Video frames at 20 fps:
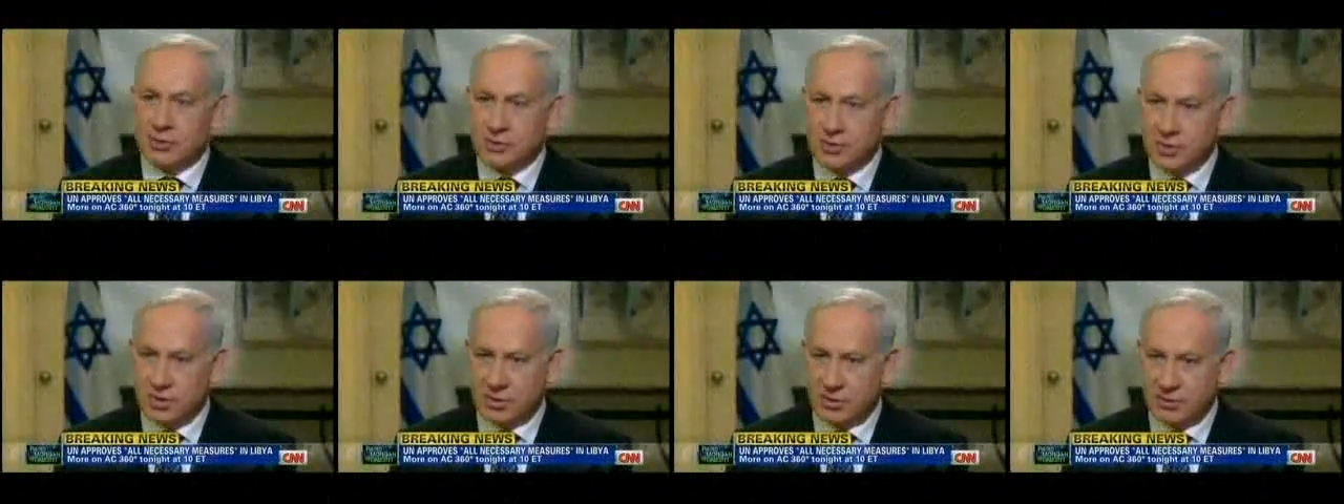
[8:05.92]

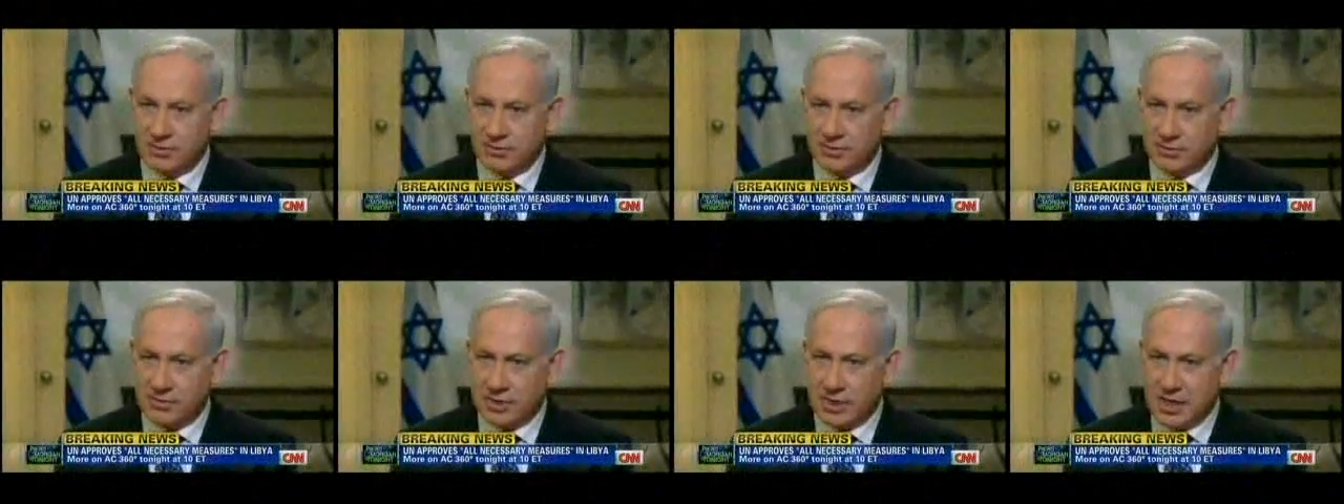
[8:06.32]
those who do.
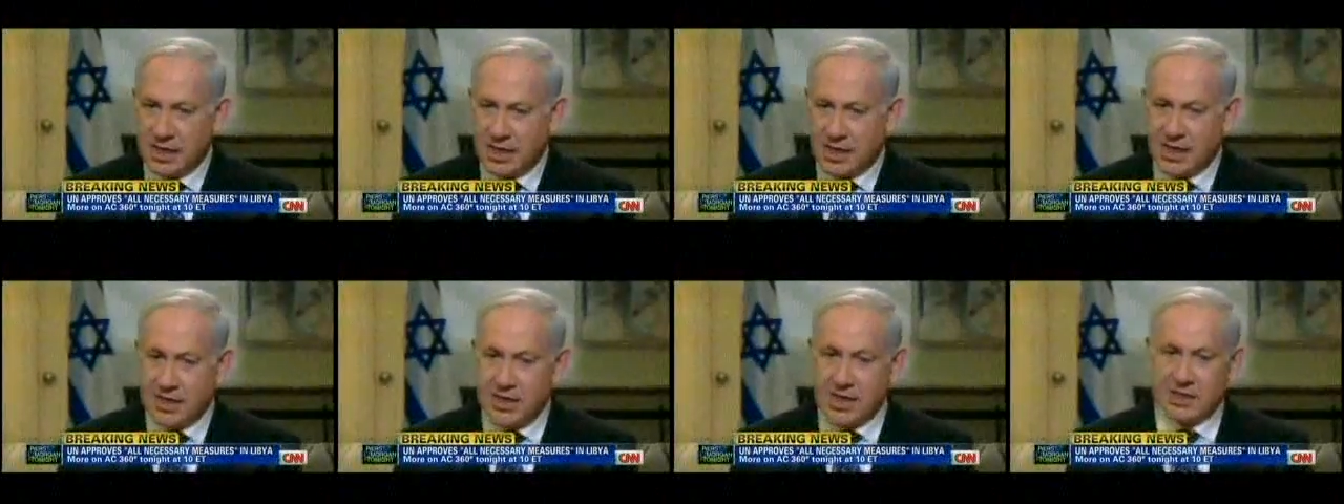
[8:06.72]

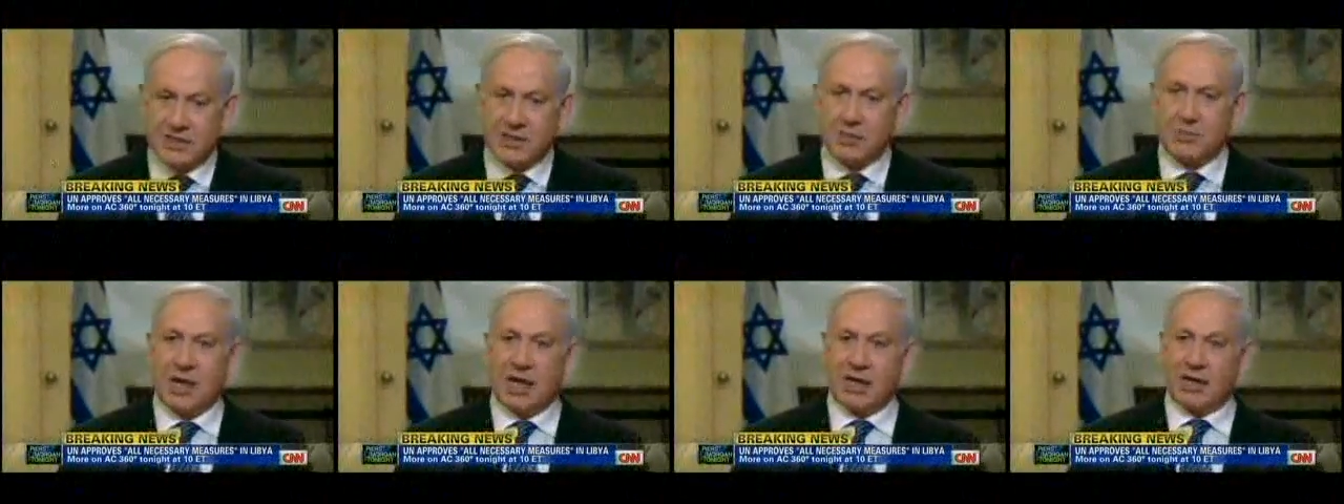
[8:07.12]
And
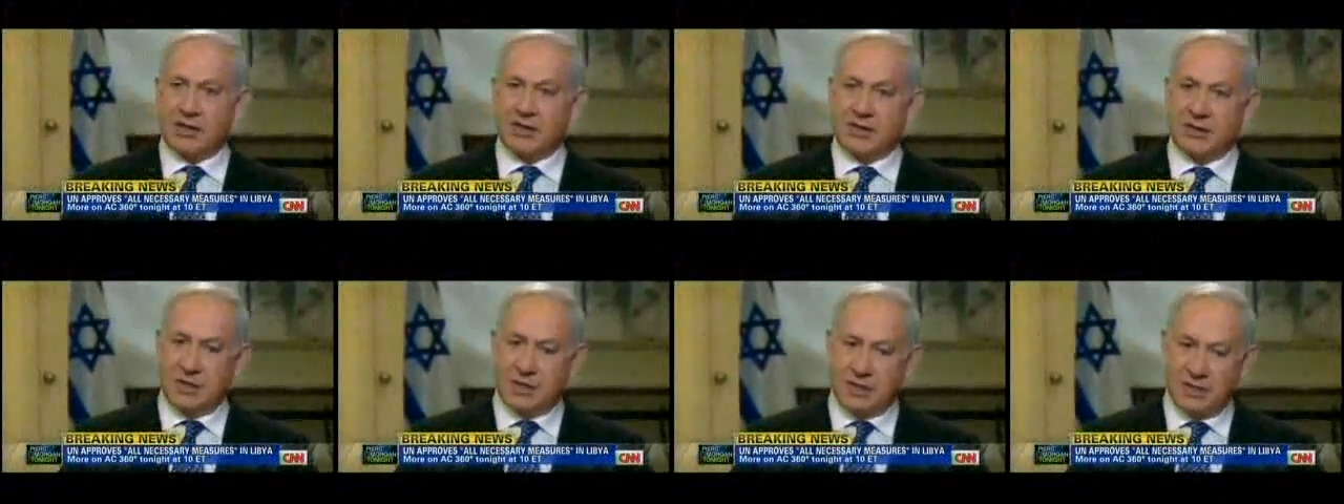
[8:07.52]
that's the
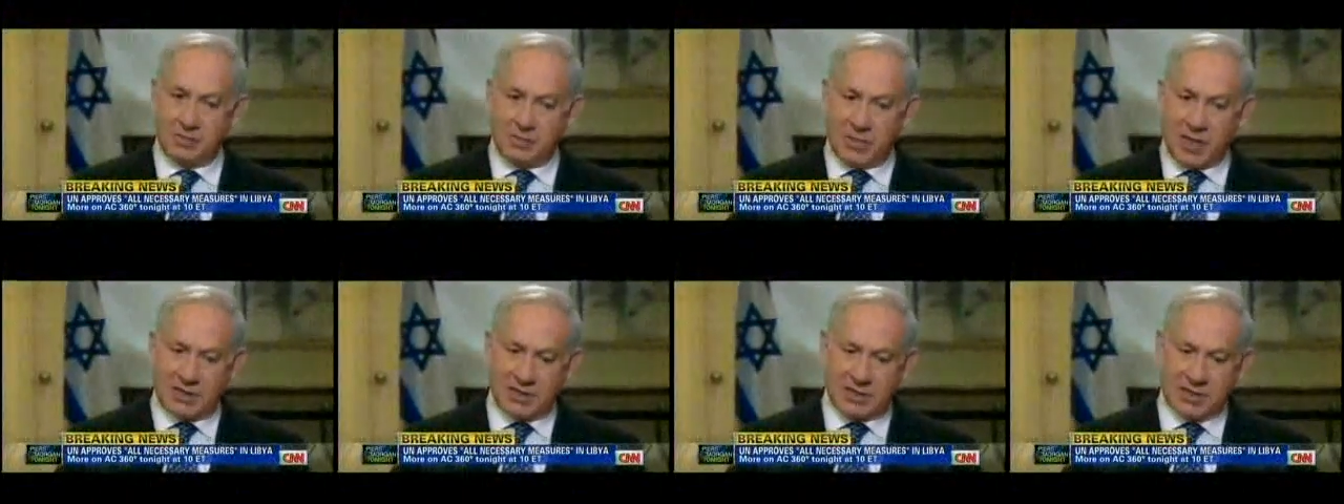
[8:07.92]

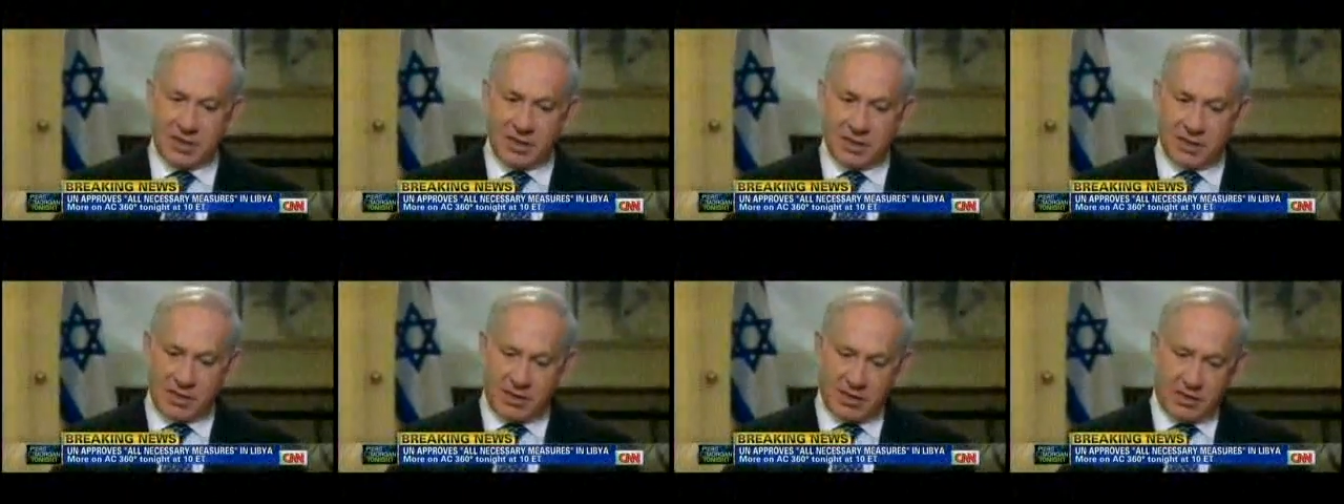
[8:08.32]

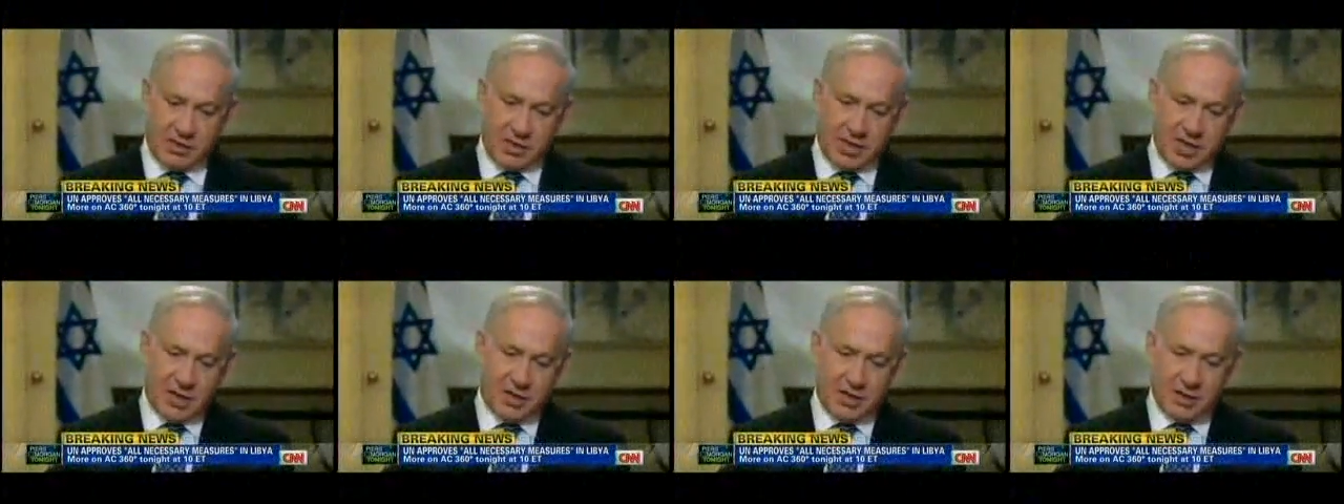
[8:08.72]
Palestinian
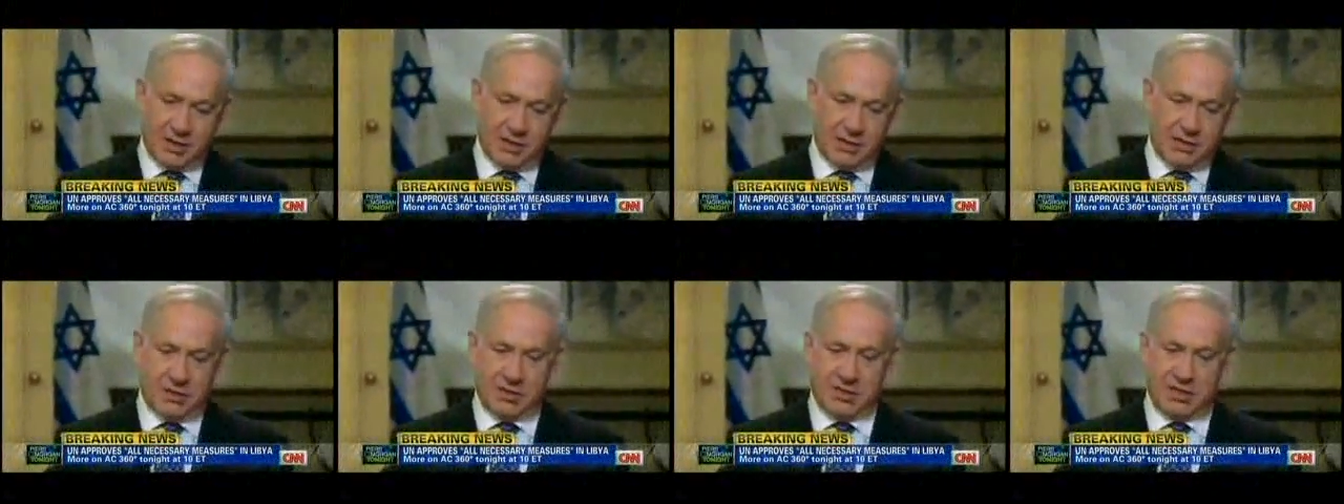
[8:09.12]
Authority. I
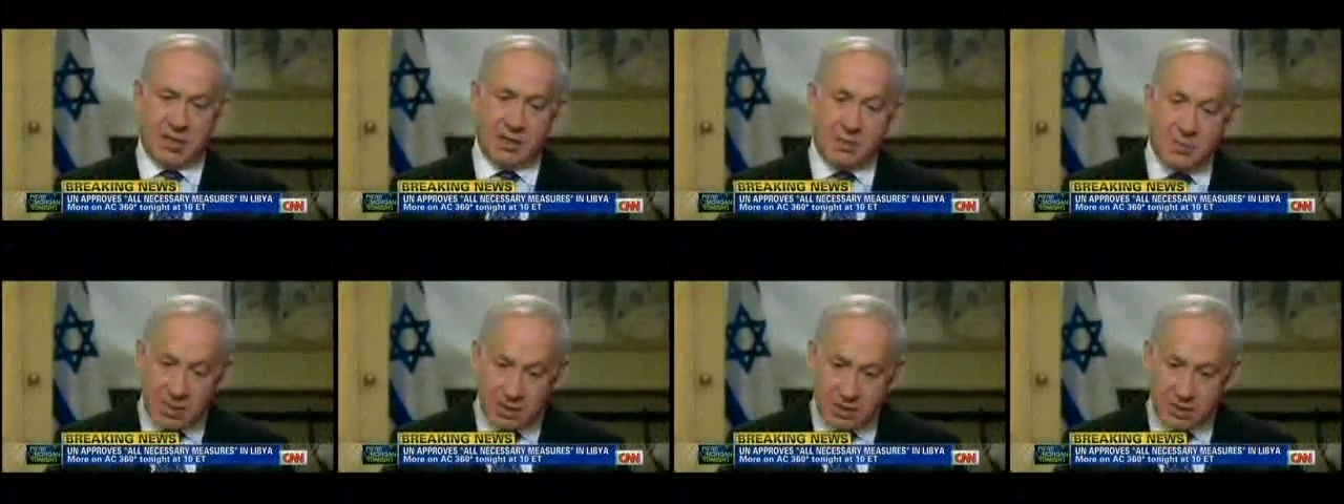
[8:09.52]
think they're
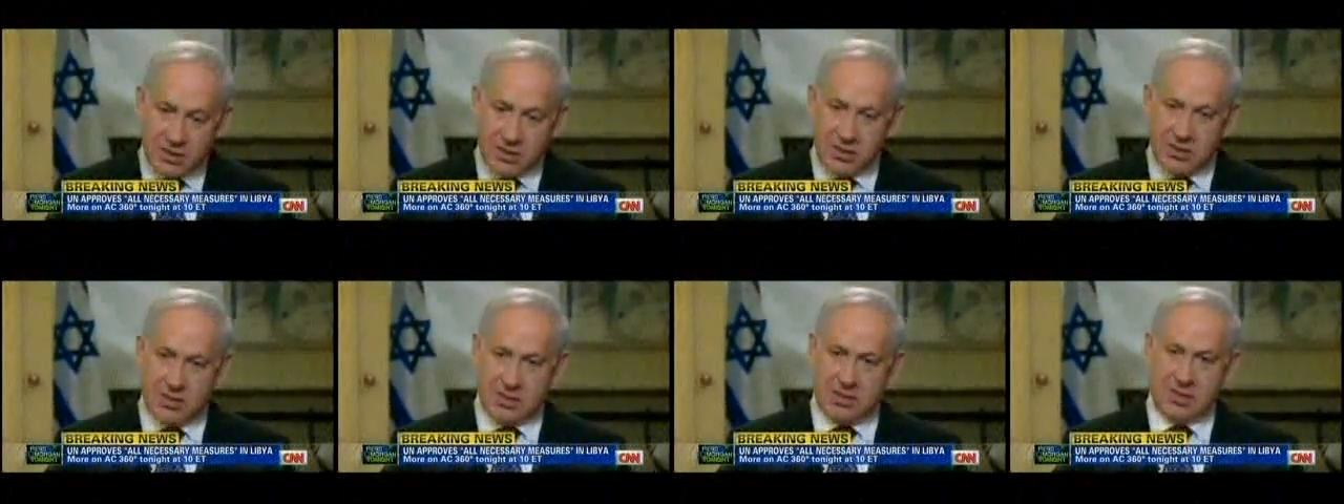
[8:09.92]

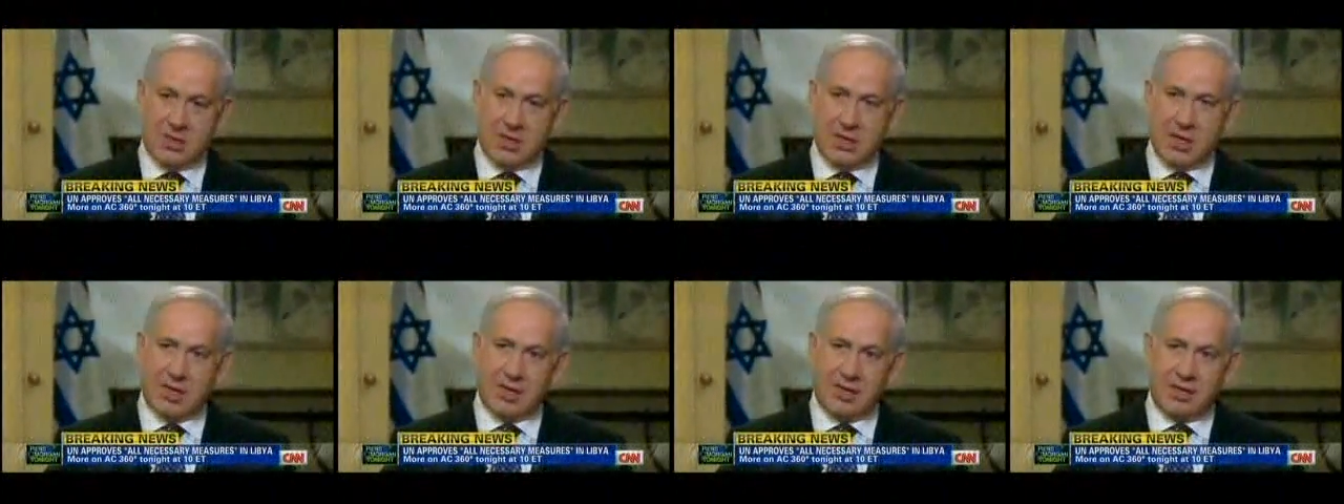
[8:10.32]
timid.
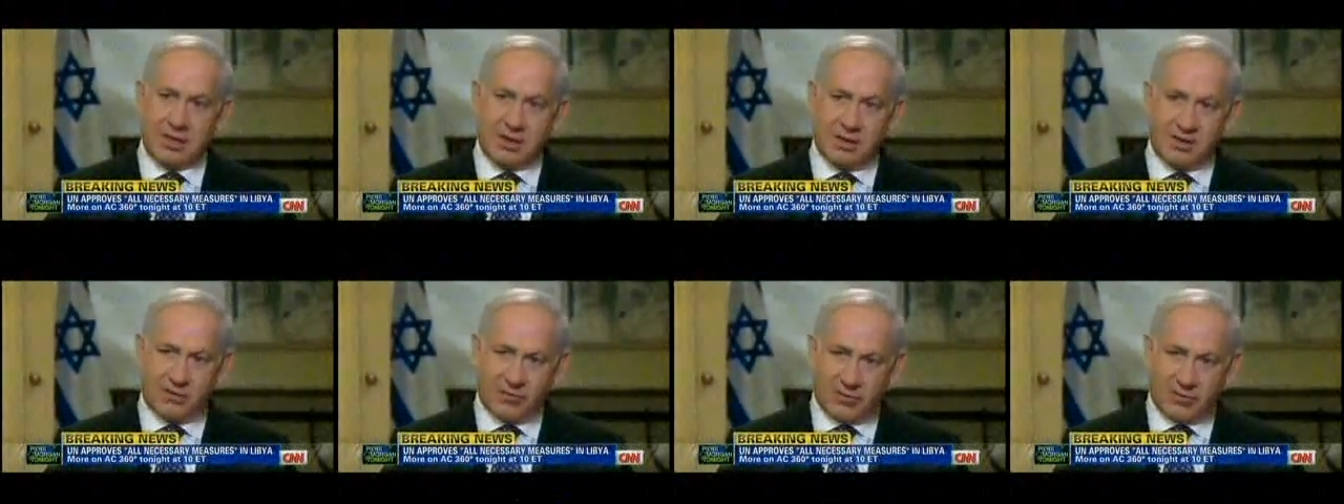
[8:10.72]
I think